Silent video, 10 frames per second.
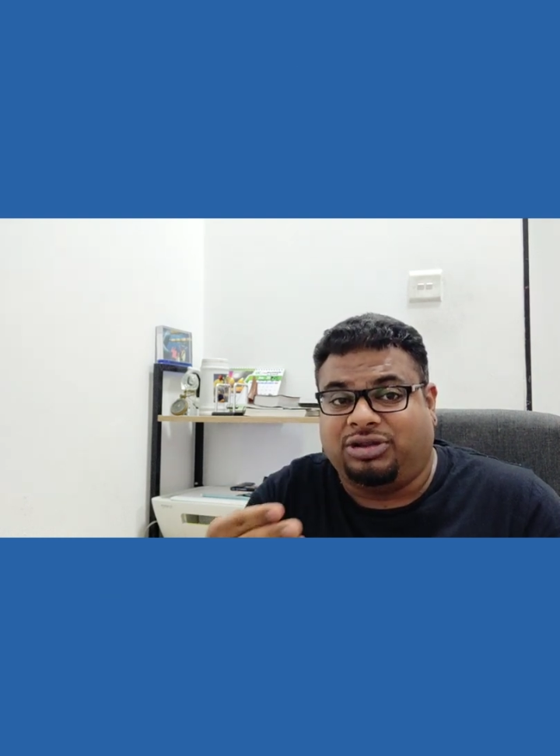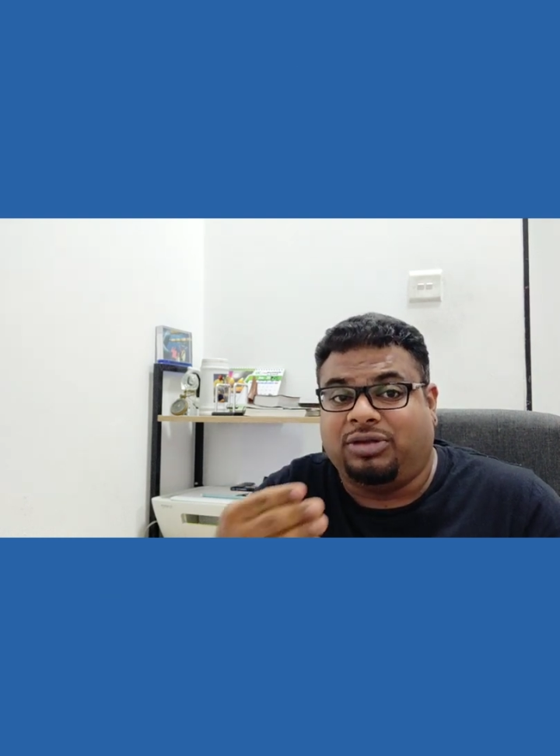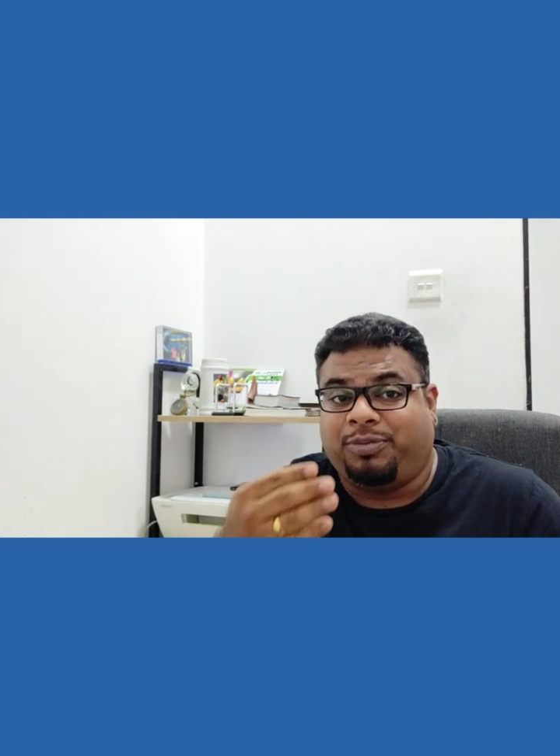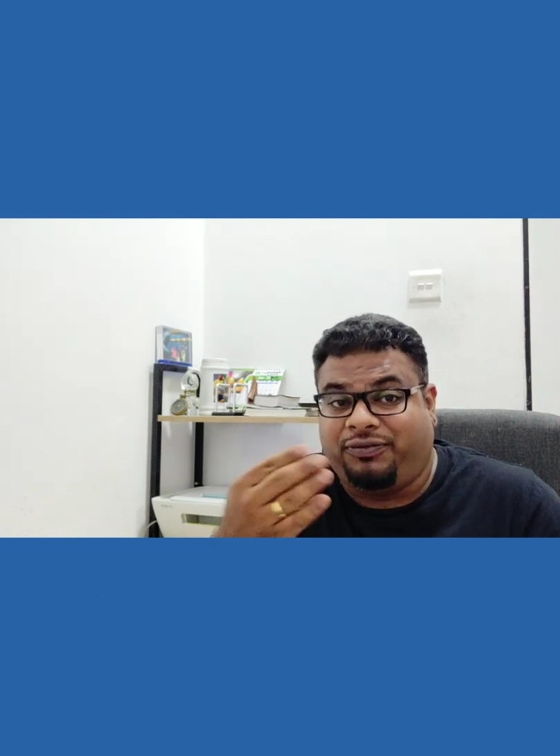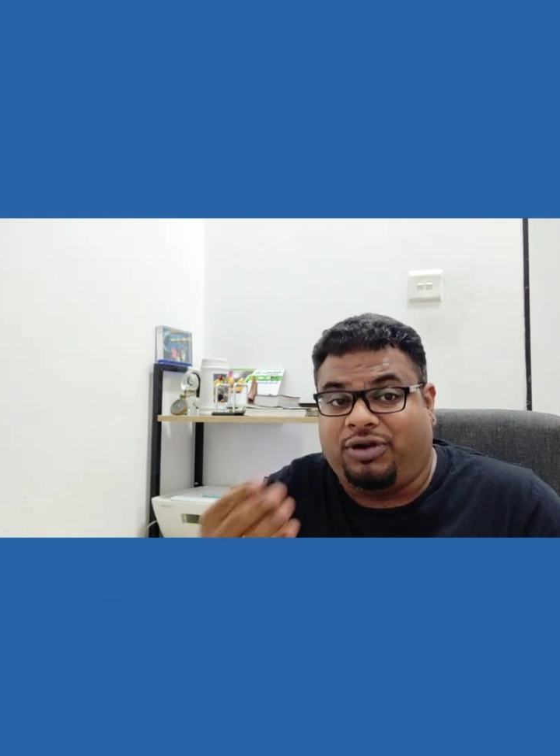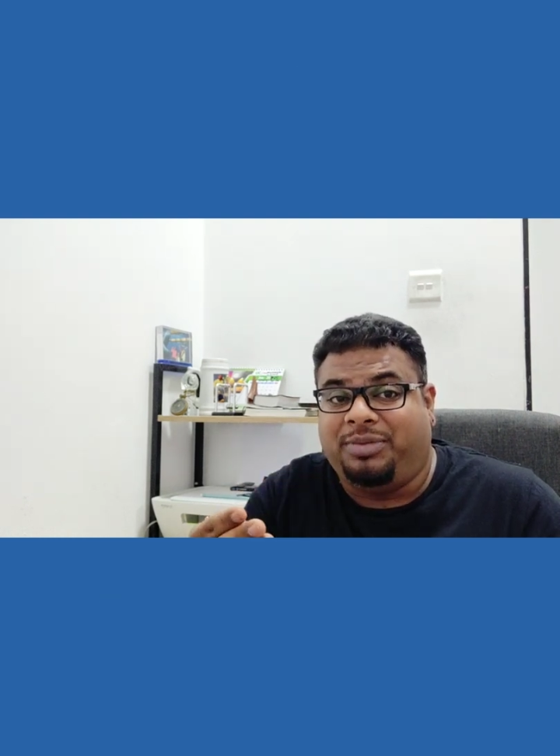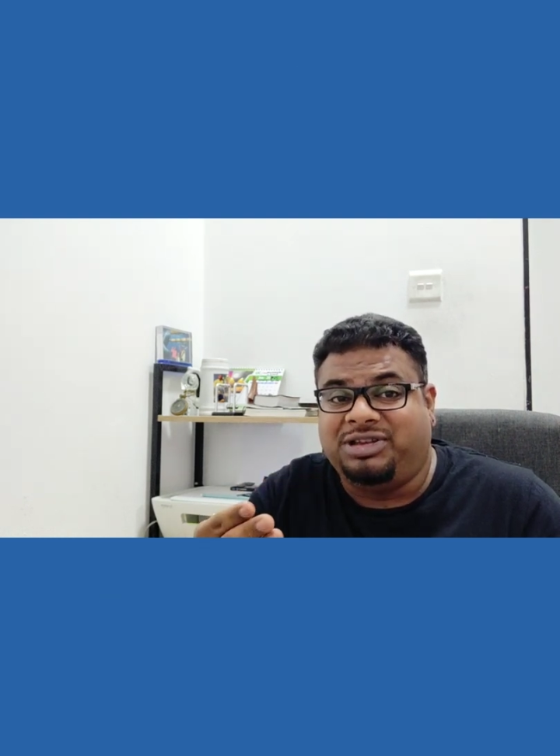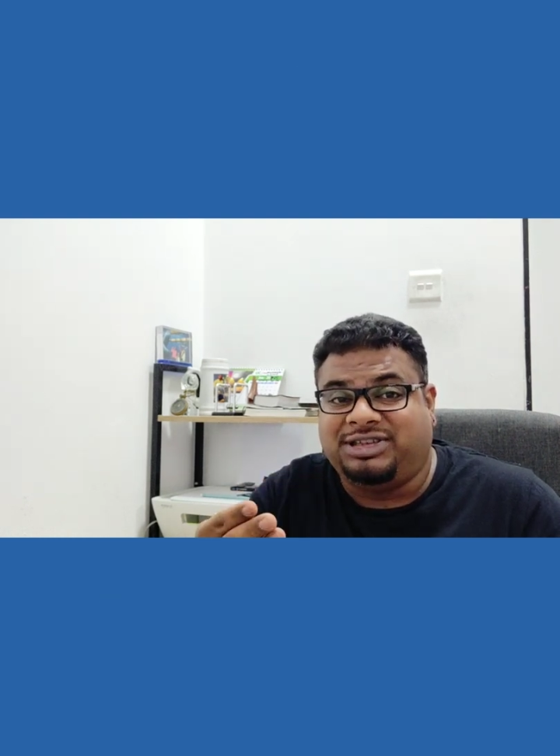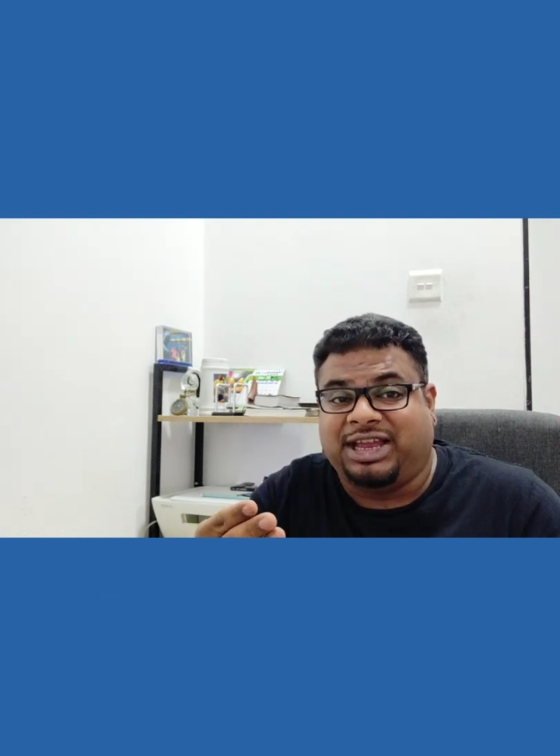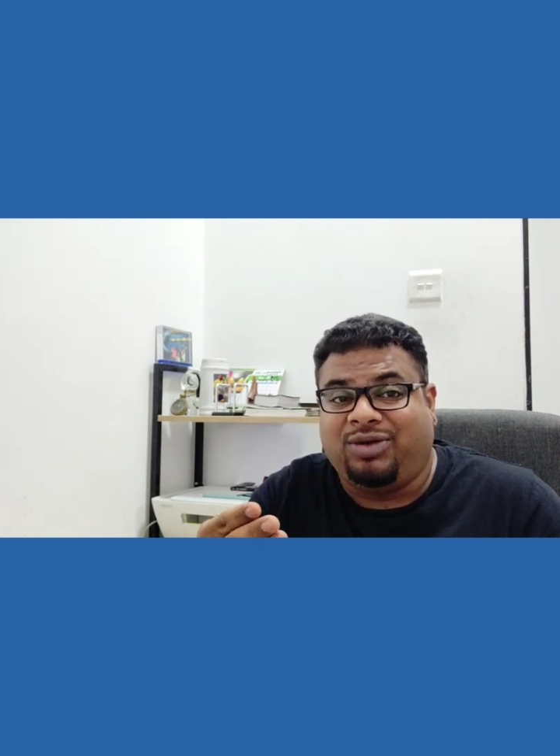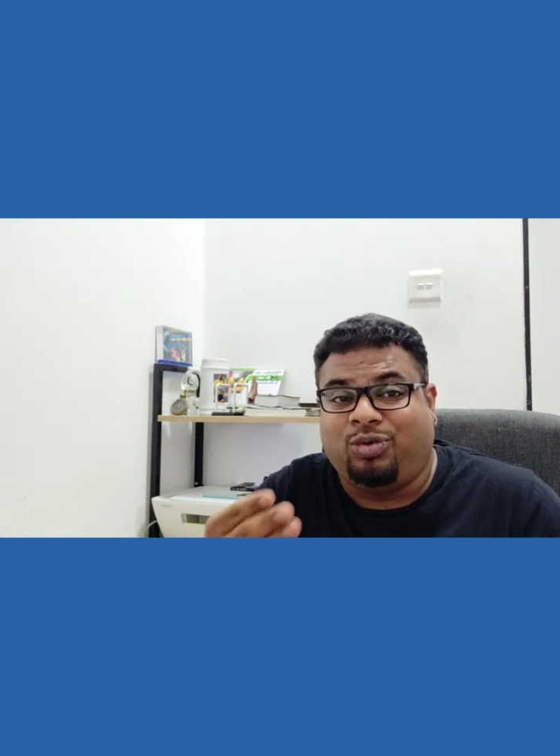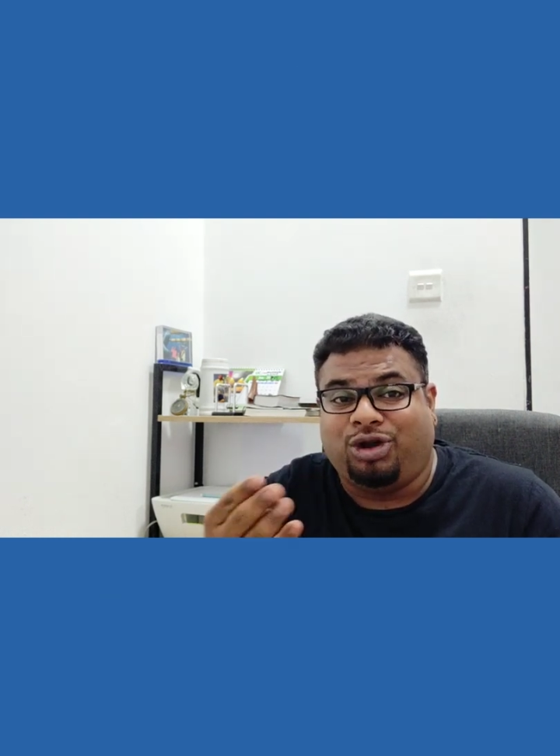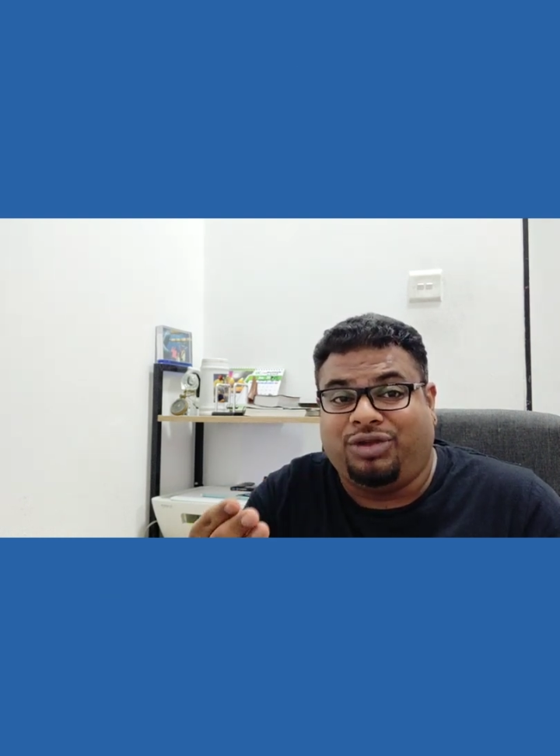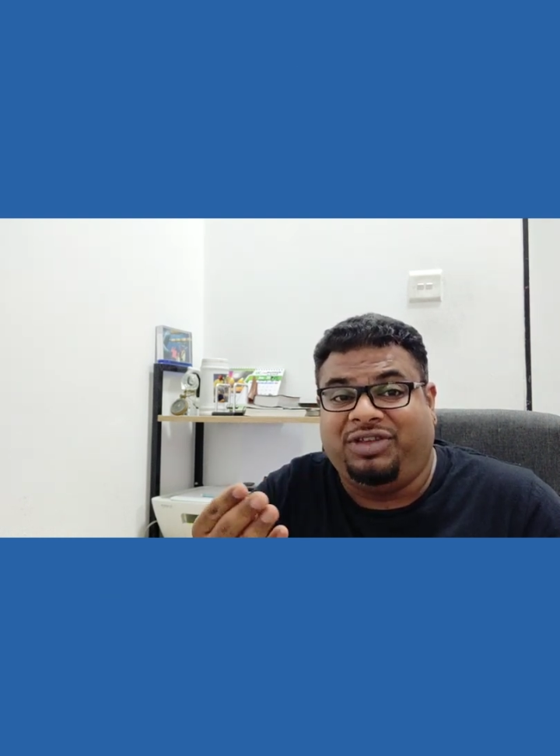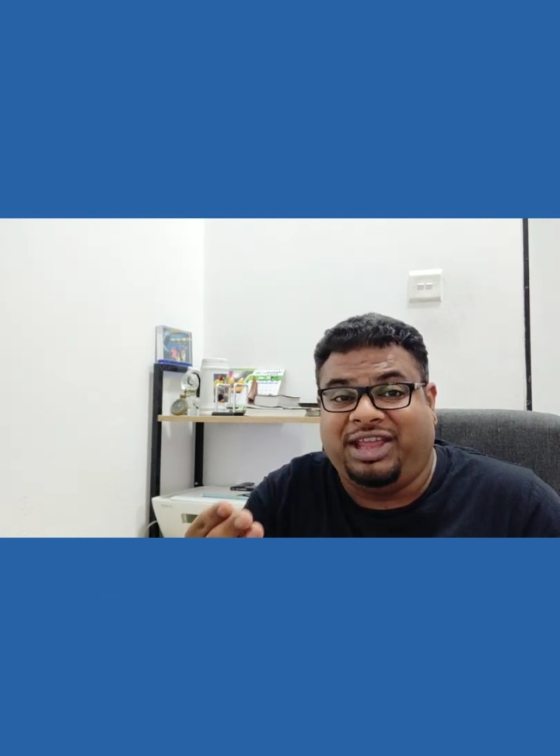On the performance side,
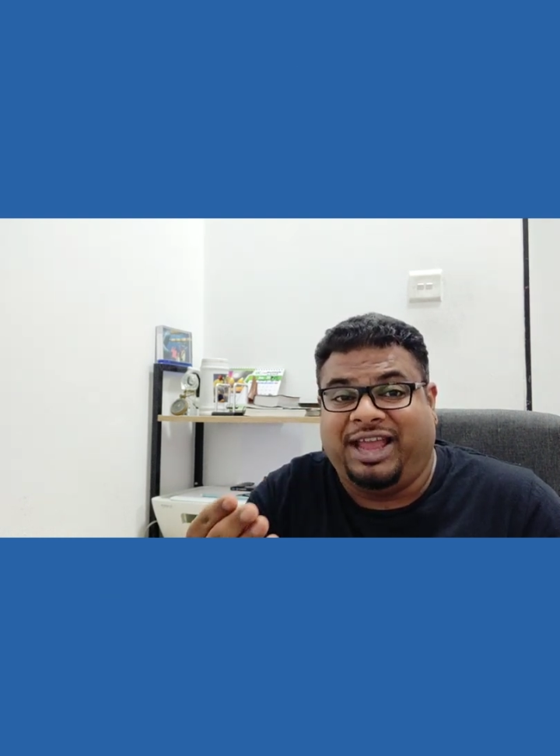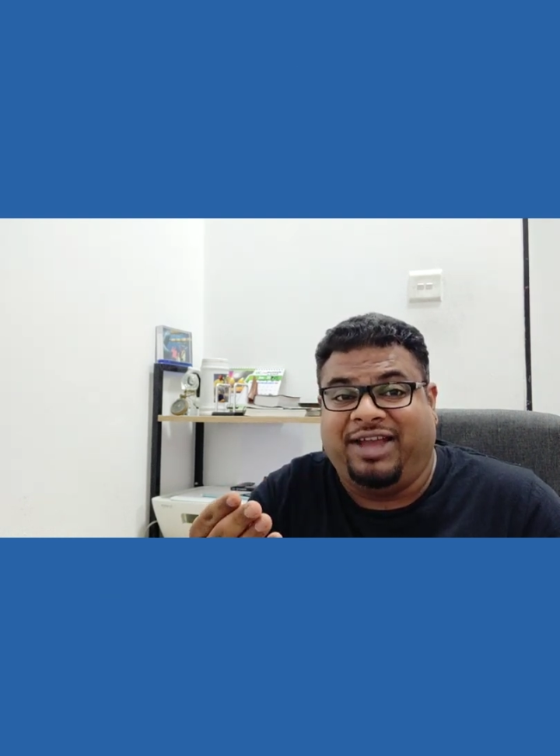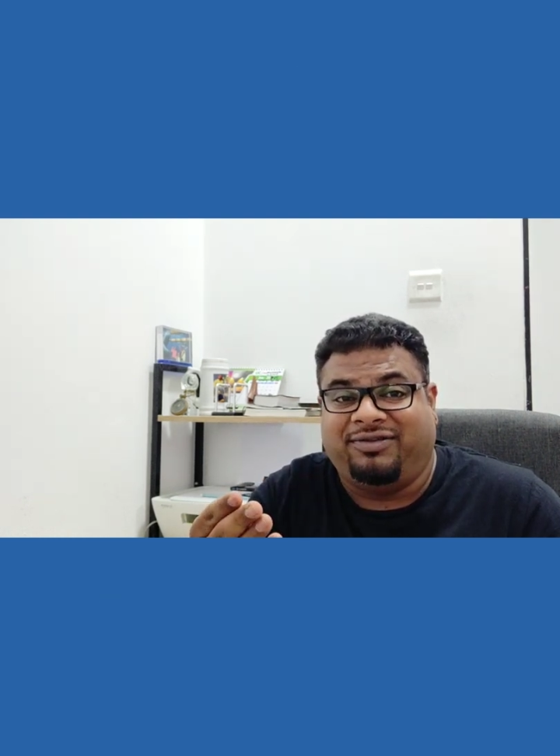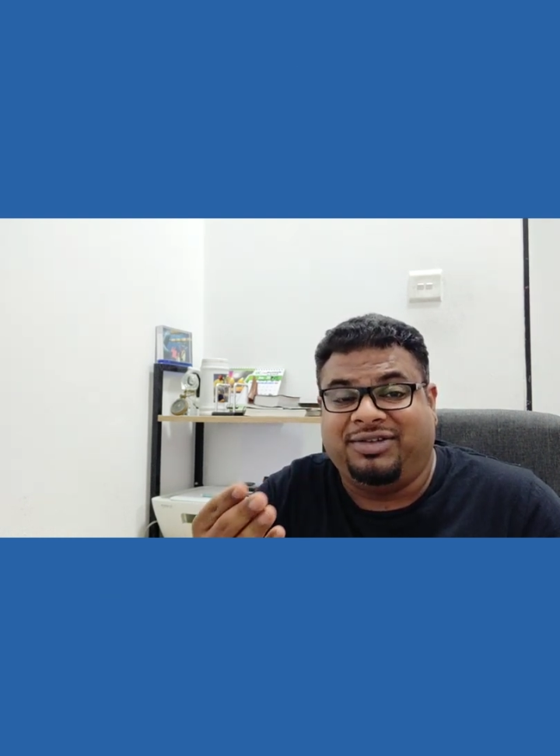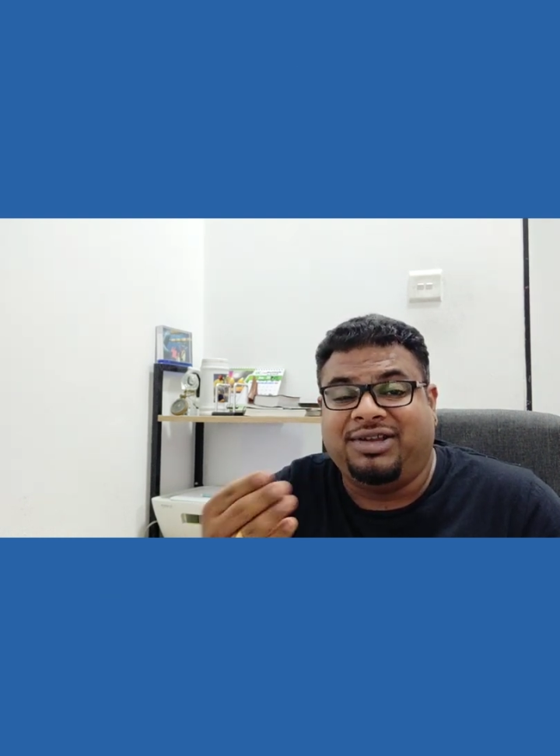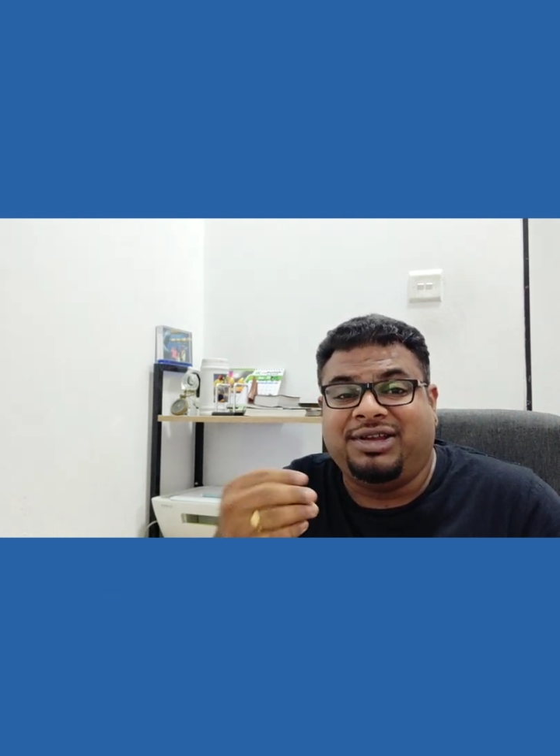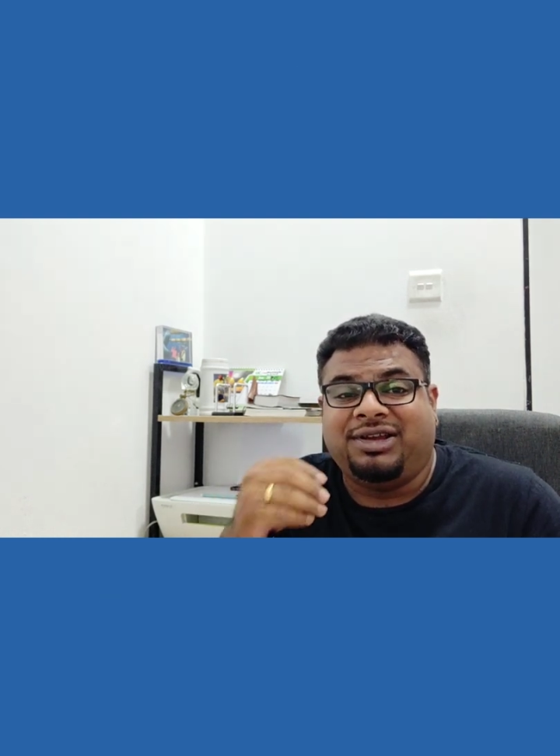what do we have?